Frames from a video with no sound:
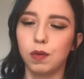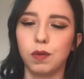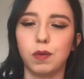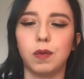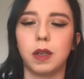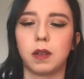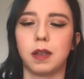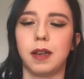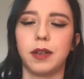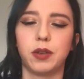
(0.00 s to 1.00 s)
Ooh, it
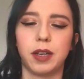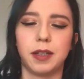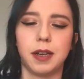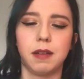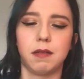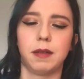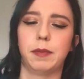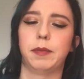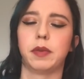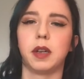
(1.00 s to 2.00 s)
looks interesting.
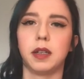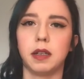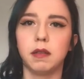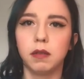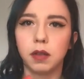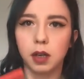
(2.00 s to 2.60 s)
Put that down.